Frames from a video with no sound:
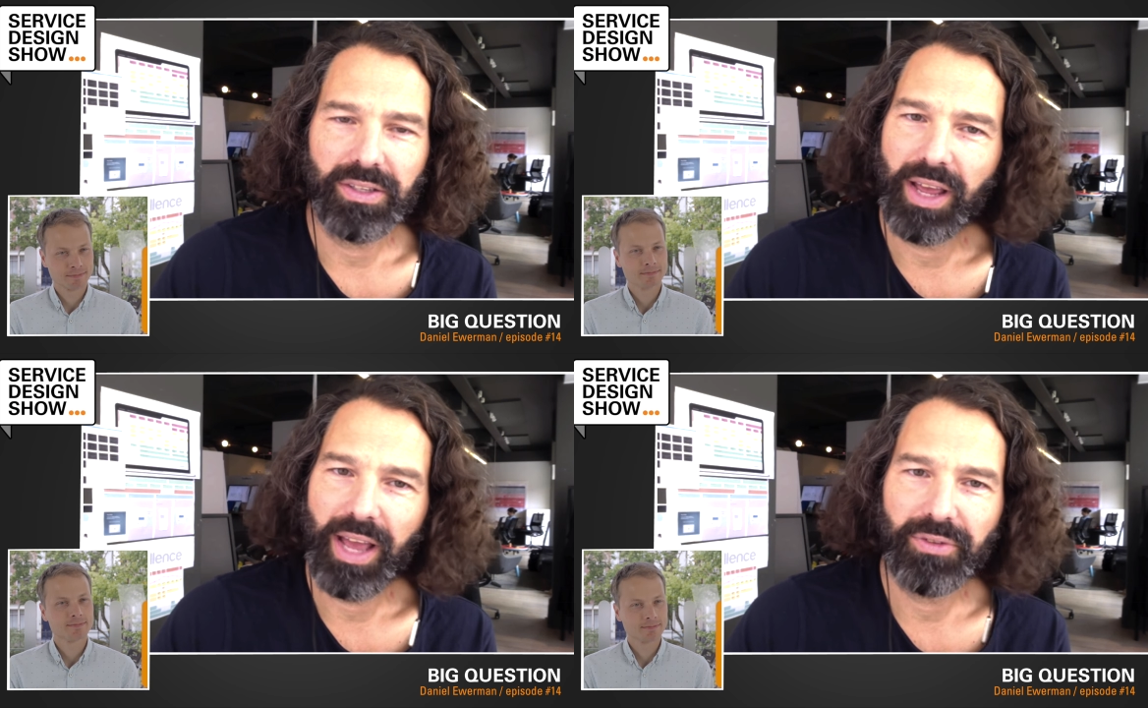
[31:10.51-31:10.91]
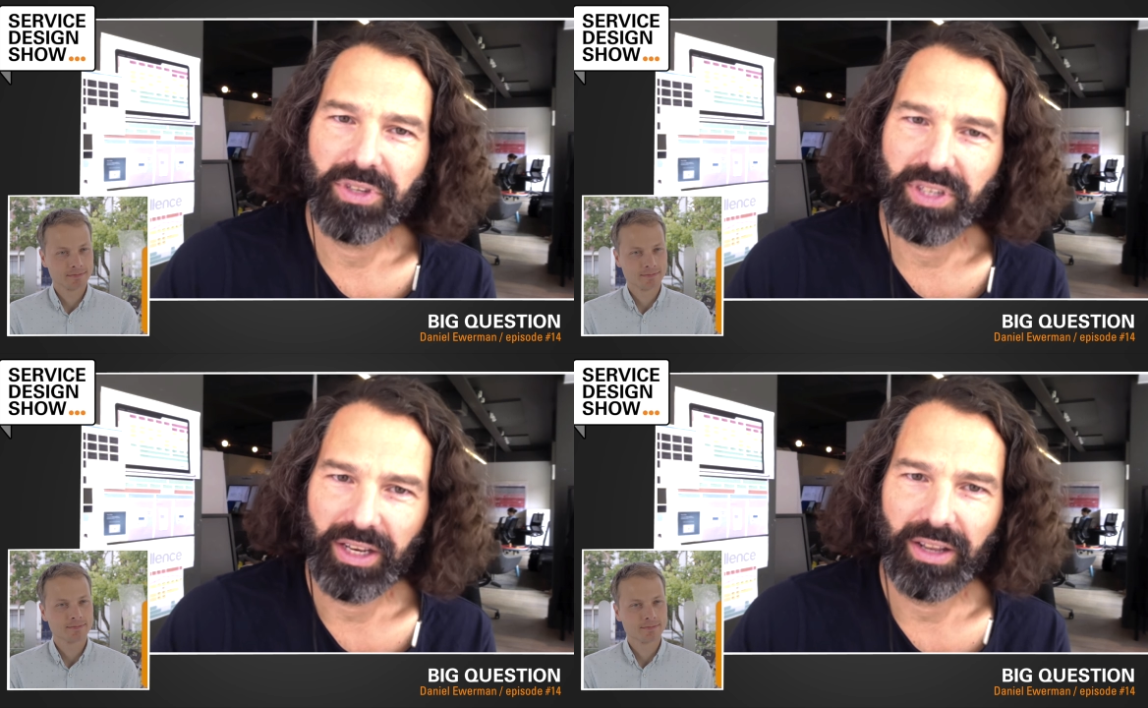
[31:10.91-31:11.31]
Speaker 1: They have
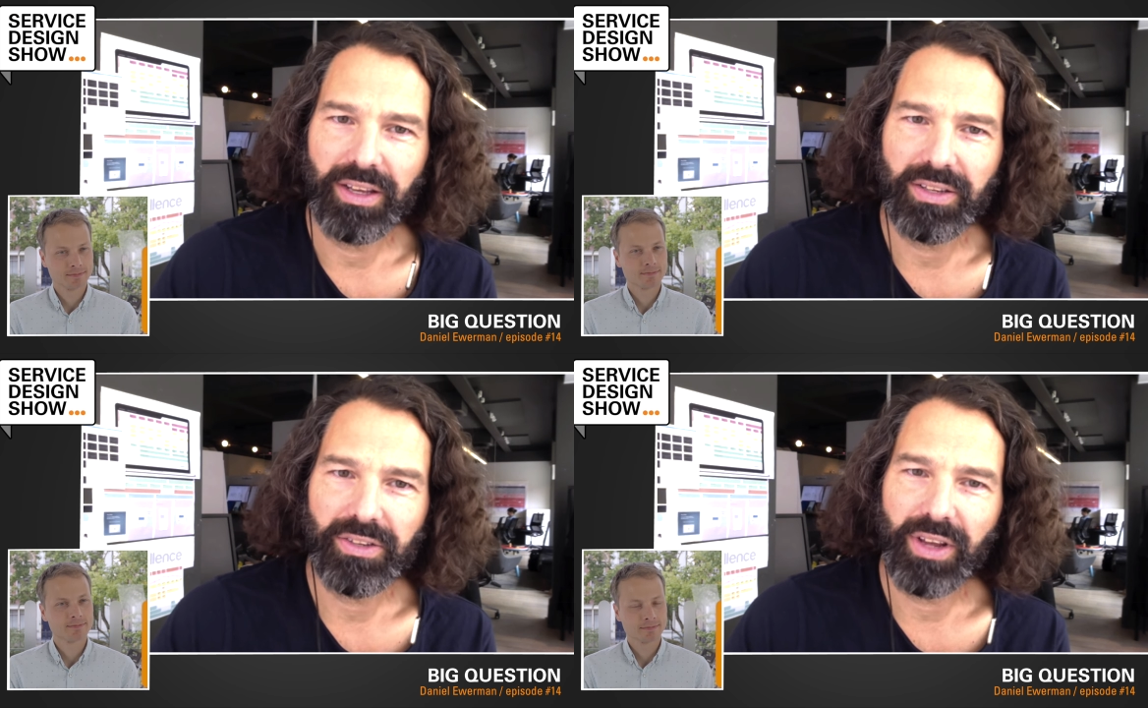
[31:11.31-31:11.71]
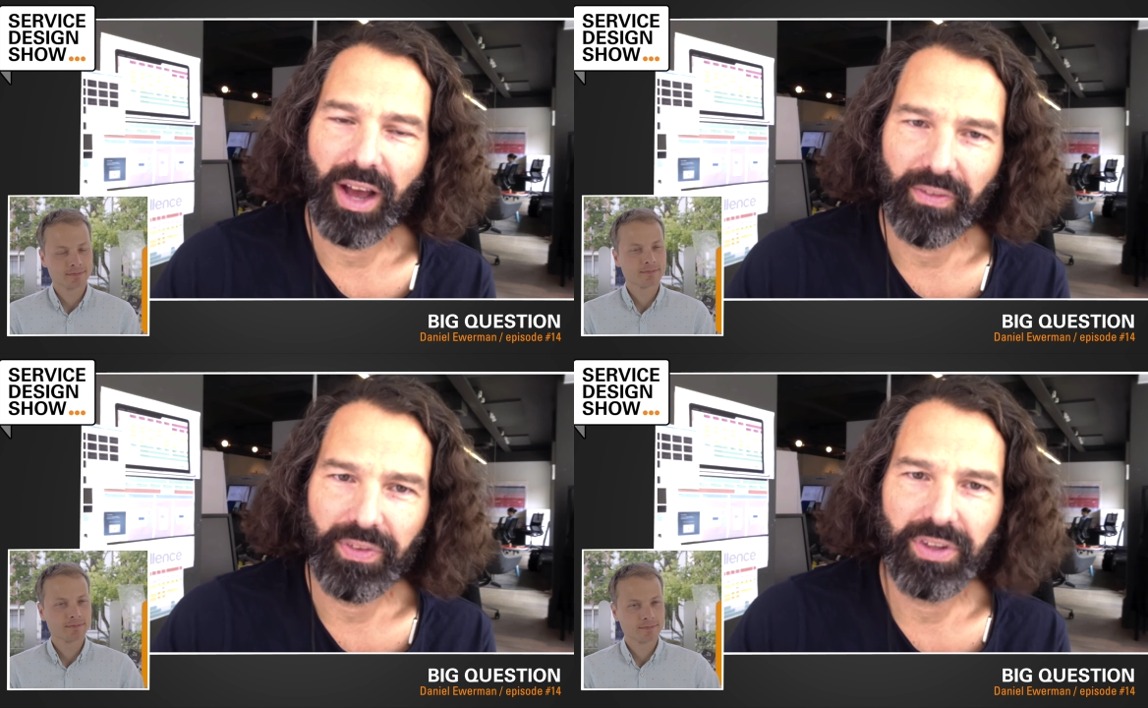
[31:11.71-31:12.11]
seen this. They
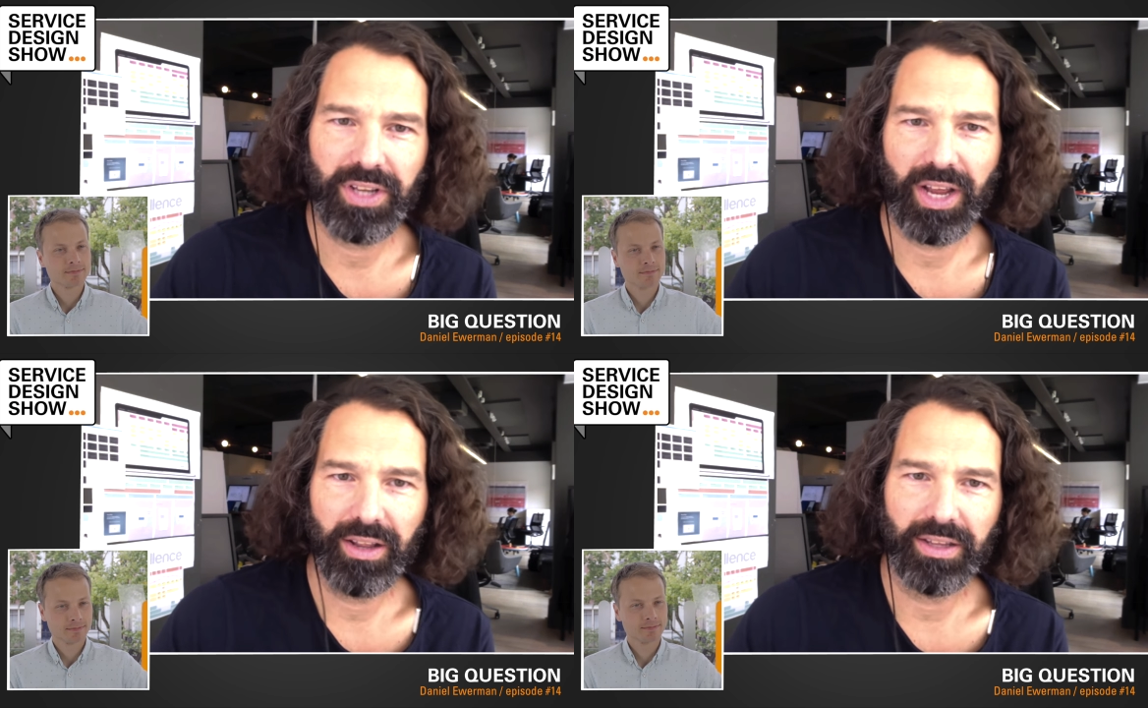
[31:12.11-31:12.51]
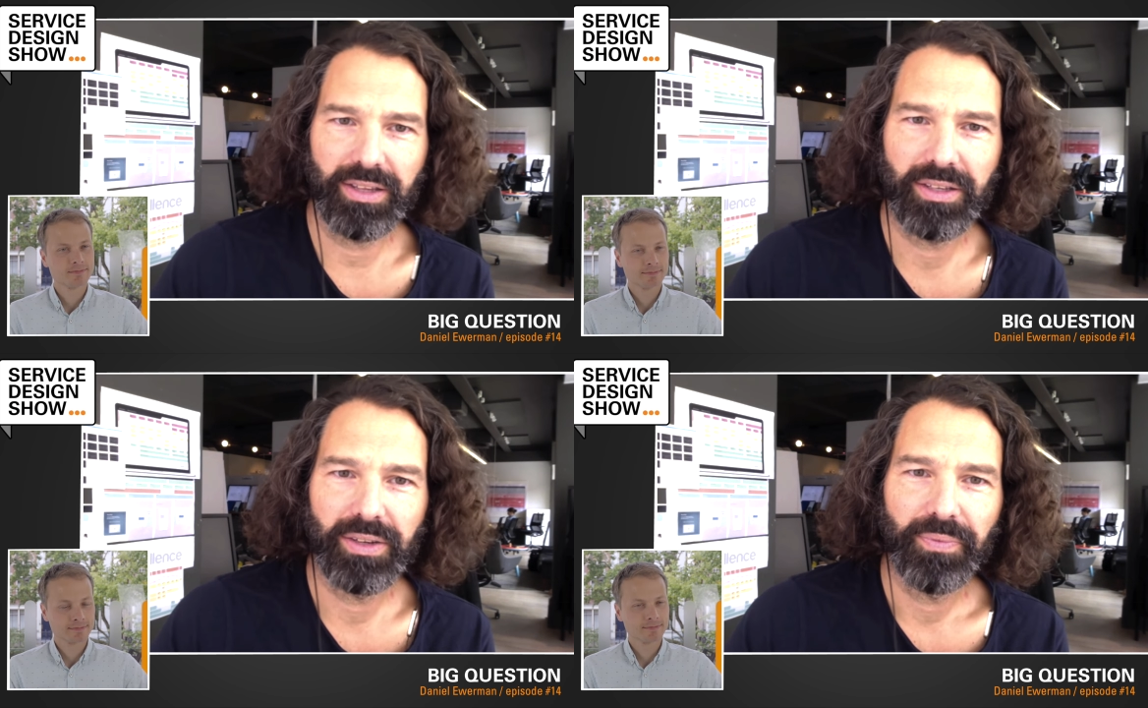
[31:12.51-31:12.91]
understand
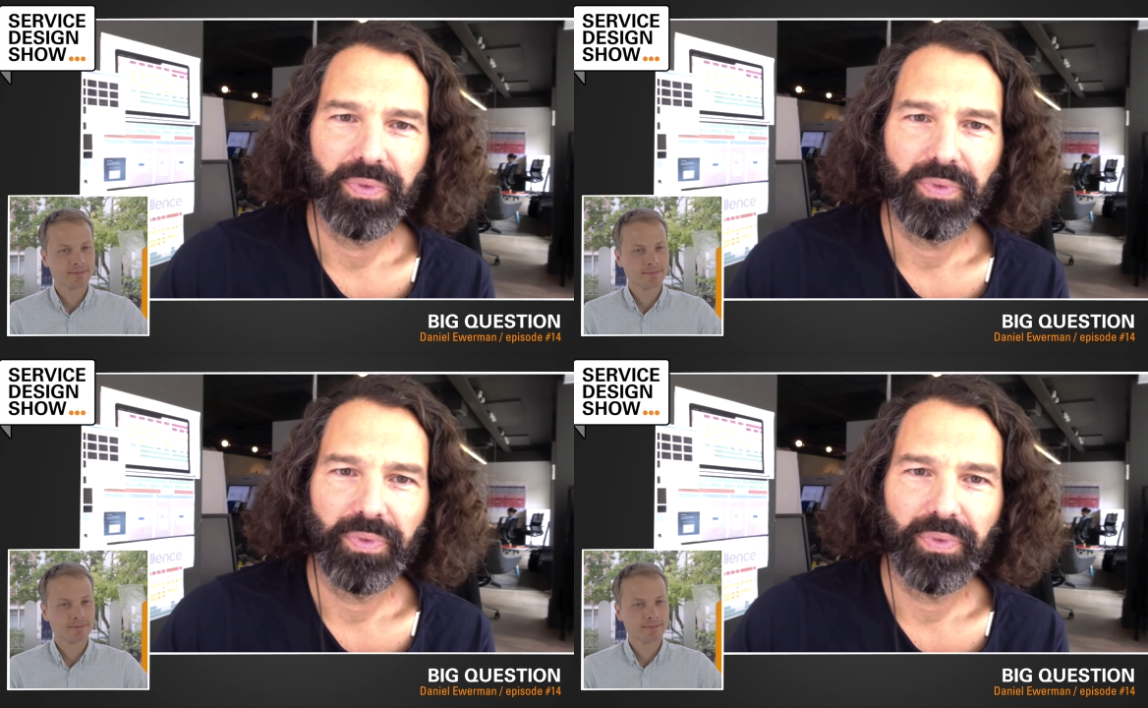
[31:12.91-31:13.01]
this.